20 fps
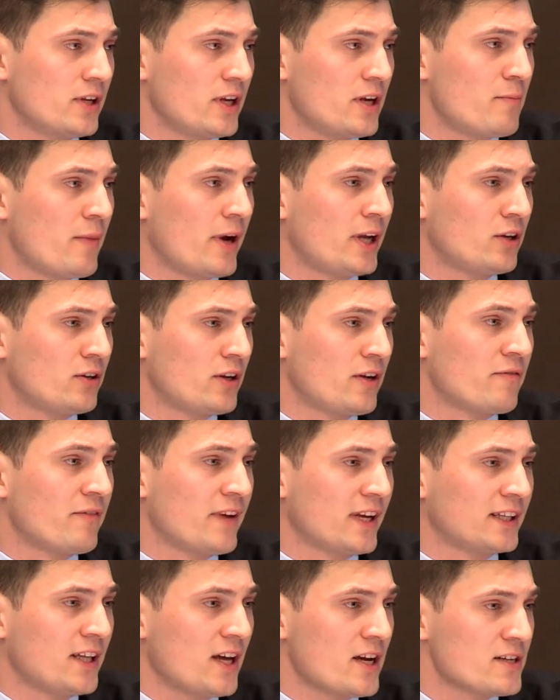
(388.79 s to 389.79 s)
It might not
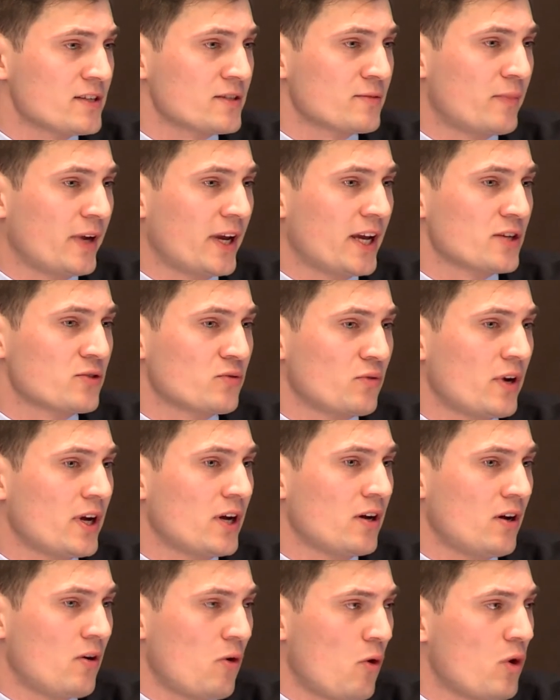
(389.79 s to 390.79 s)
affect us because
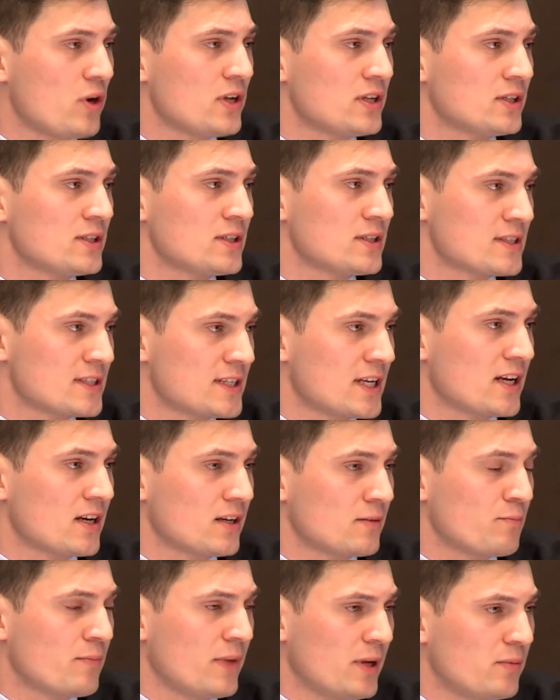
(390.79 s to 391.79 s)
we're all
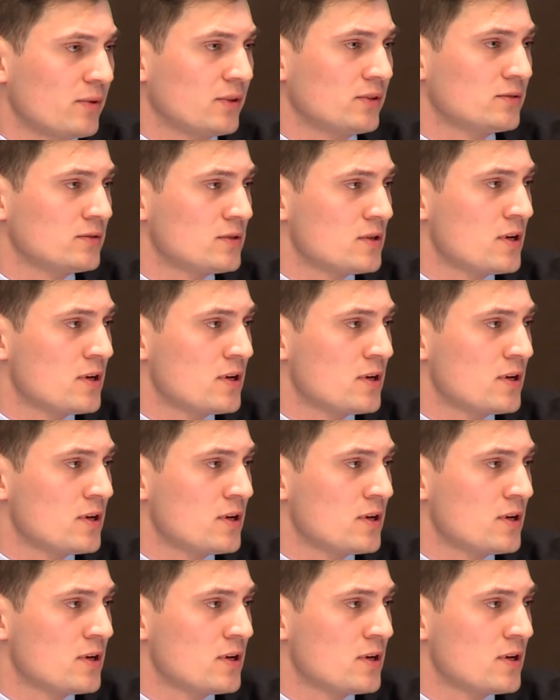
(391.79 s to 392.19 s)
settled people